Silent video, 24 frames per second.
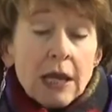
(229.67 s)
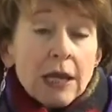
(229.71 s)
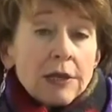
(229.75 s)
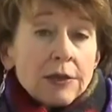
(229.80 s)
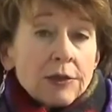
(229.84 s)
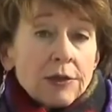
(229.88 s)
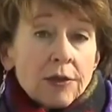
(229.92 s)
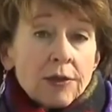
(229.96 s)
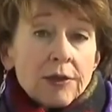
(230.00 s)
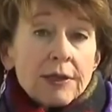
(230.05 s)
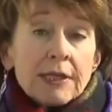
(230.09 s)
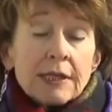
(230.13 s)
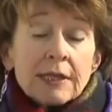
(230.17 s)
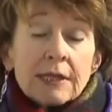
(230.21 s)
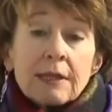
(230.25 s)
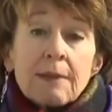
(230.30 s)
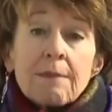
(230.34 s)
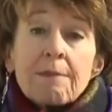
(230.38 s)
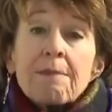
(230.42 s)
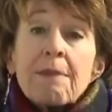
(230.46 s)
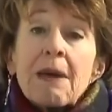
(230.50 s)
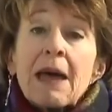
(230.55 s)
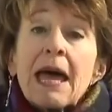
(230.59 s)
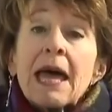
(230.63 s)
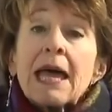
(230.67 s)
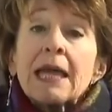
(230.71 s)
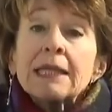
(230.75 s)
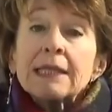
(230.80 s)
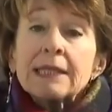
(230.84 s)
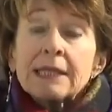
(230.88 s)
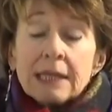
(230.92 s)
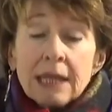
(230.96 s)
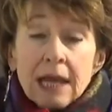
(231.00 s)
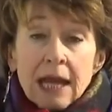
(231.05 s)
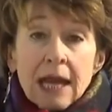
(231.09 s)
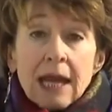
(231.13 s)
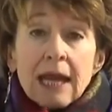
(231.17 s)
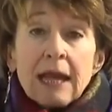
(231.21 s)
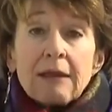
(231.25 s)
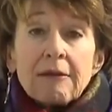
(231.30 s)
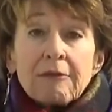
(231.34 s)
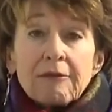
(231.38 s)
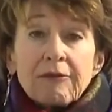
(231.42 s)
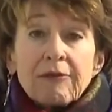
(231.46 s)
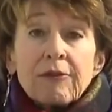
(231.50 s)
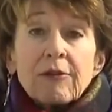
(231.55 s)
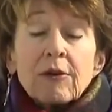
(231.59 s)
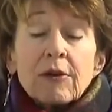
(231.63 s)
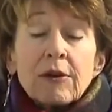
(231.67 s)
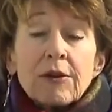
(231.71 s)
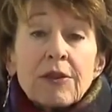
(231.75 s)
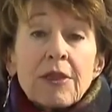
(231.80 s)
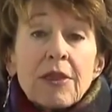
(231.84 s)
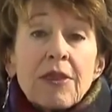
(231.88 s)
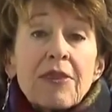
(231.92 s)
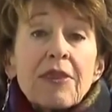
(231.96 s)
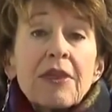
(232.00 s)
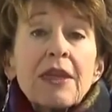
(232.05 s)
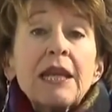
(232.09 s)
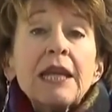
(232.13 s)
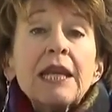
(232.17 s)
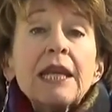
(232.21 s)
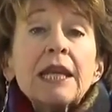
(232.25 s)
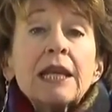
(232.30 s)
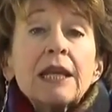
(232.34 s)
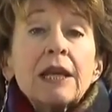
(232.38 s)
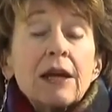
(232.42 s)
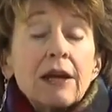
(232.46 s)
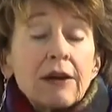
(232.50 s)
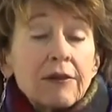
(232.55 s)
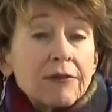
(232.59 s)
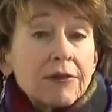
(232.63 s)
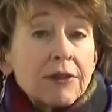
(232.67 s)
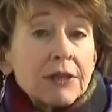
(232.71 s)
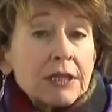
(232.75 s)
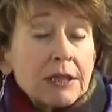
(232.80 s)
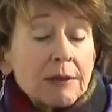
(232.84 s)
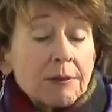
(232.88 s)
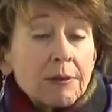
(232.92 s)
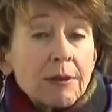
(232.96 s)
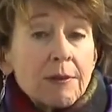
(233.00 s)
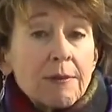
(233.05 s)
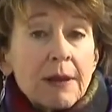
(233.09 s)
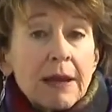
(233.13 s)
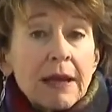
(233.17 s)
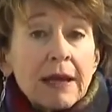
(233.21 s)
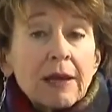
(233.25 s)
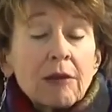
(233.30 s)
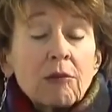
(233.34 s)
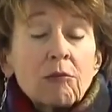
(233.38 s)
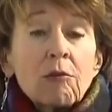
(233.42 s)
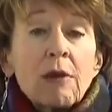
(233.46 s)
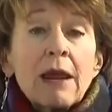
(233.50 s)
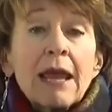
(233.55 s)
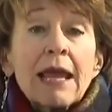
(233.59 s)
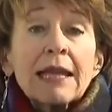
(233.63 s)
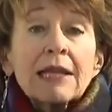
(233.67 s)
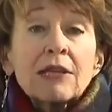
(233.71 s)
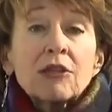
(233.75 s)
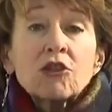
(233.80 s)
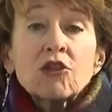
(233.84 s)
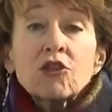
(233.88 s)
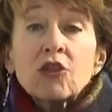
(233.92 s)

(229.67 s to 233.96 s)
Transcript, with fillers: So this is a bad time for the thinning of the diplomatic ranks,